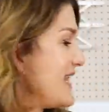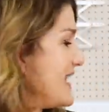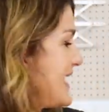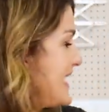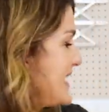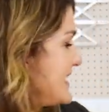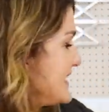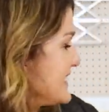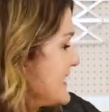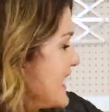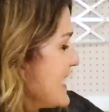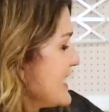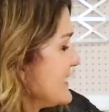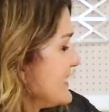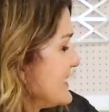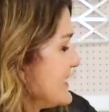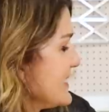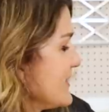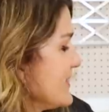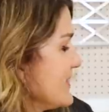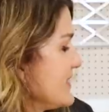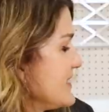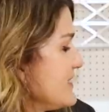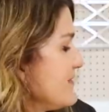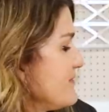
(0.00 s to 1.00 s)
Let's get
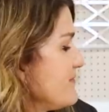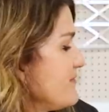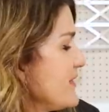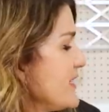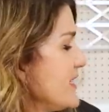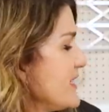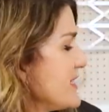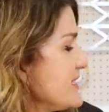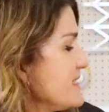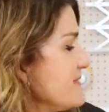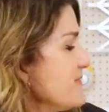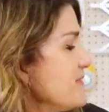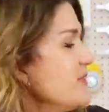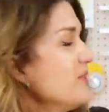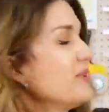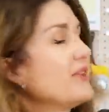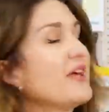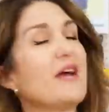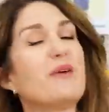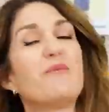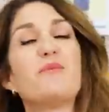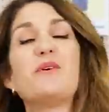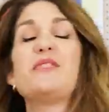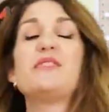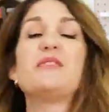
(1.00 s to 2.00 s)
started first of all
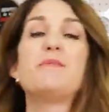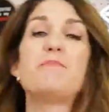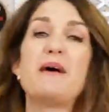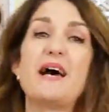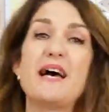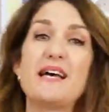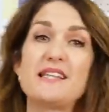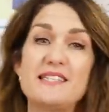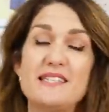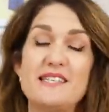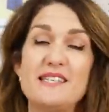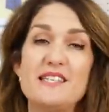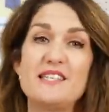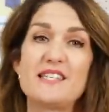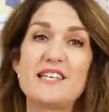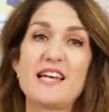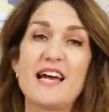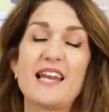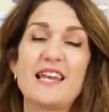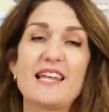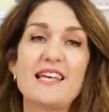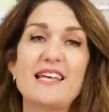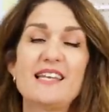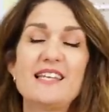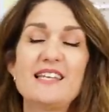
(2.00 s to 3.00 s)
though with the pattern
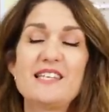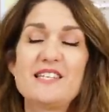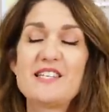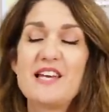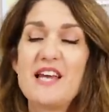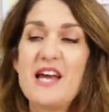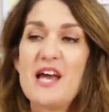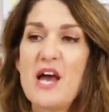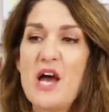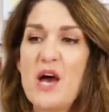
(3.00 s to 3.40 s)
challenge,